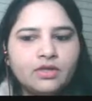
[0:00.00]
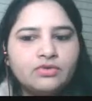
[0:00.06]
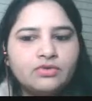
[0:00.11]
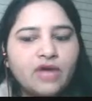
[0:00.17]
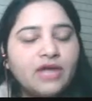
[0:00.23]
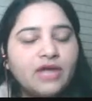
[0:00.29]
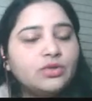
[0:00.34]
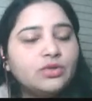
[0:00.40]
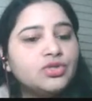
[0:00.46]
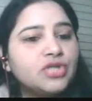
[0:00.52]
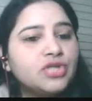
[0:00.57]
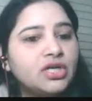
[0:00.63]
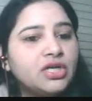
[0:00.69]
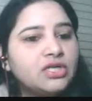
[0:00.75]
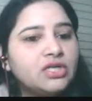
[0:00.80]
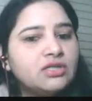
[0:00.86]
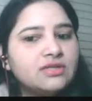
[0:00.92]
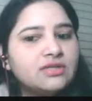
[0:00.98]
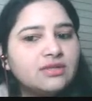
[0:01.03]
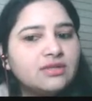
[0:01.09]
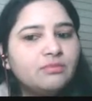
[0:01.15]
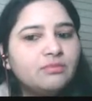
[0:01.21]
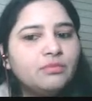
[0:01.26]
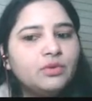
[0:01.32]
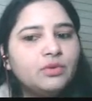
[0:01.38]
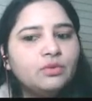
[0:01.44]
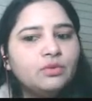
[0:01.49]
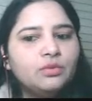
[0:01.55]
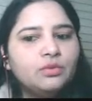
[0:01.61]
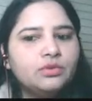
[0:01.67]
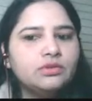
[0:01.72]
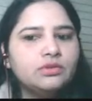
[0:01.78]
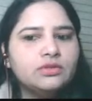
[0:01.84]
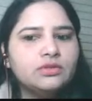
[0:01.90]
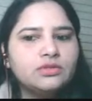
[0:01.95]
Try to change the simple
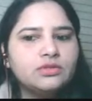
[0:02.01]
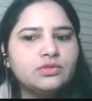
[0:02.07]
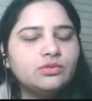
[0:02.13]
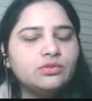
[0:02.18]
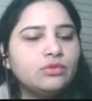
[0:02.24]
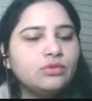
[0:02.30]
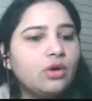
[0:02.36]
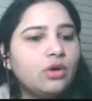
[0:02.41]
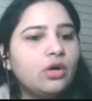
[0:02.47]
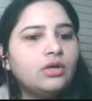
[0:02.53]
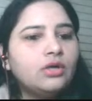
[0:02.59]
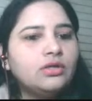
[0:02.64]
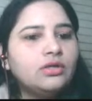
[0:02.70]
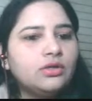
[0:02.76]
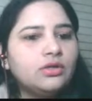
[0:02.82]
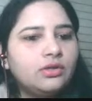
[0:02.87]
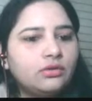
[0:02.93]
words. Do not,